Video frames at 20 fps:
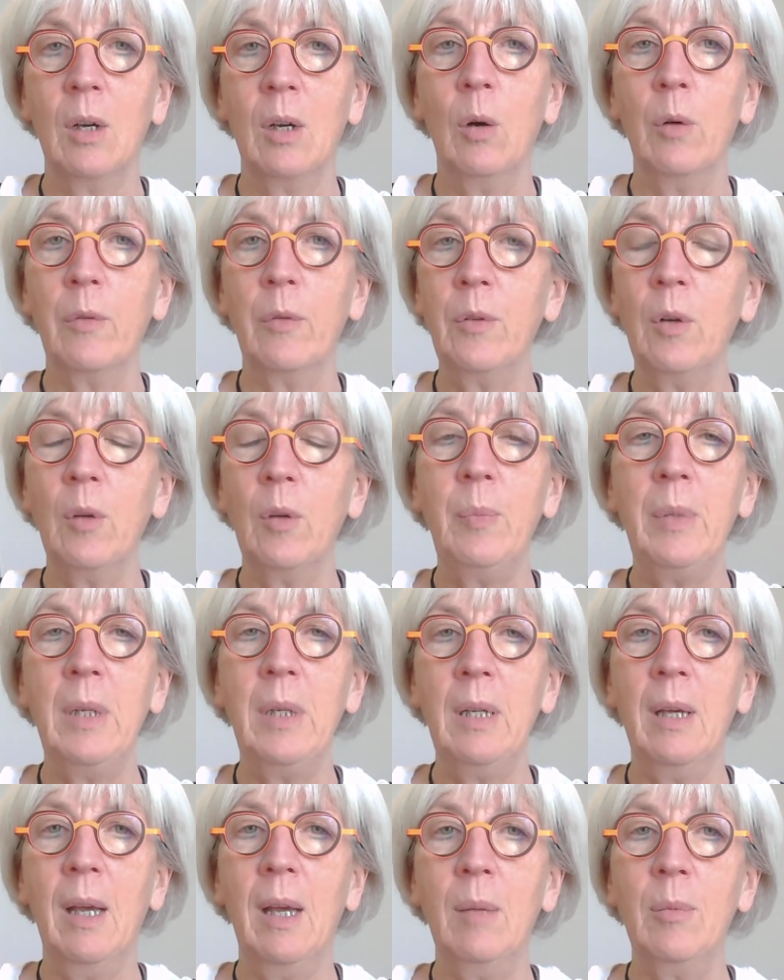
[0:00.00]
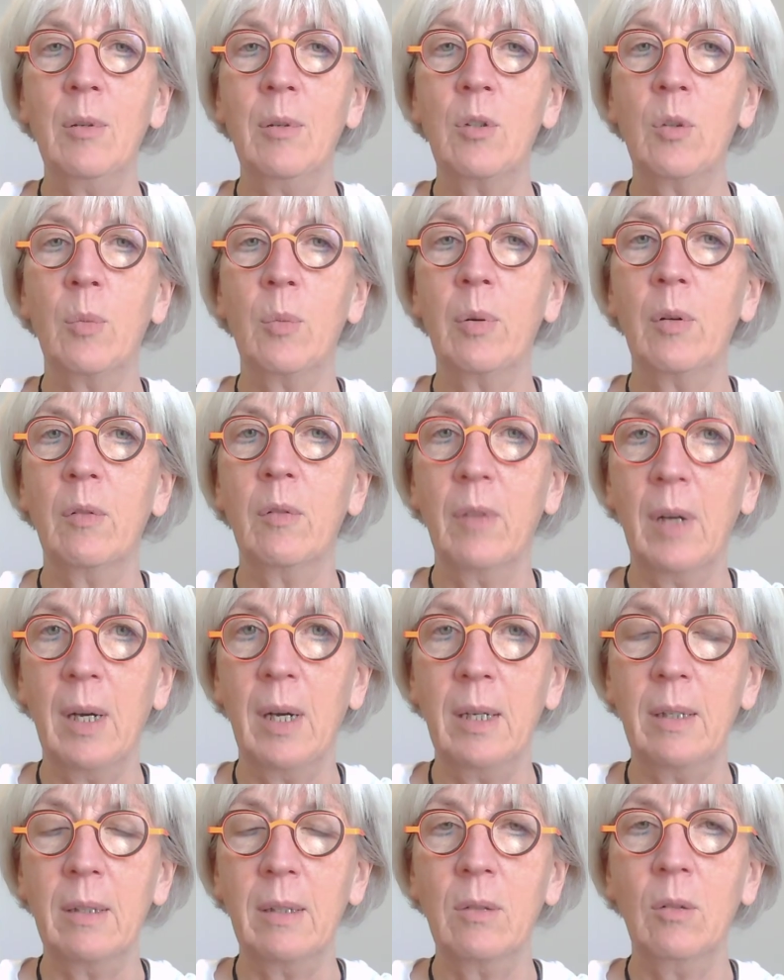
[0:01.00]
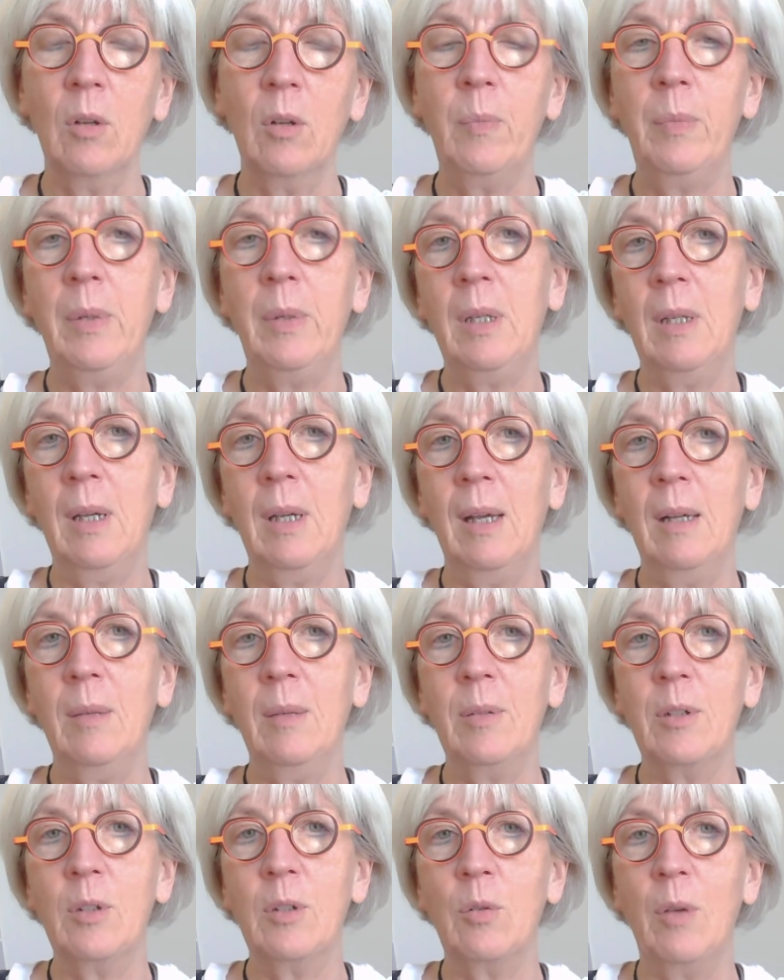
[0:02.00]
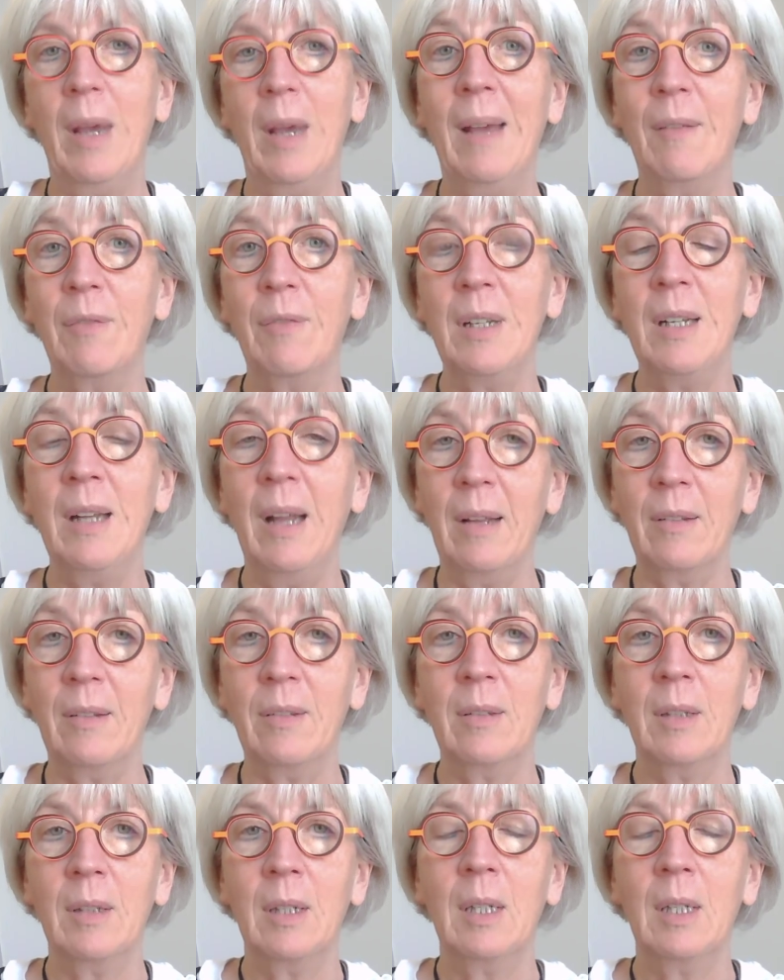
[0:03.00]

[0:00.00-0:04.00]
of not being able to provide, not being able to have enough.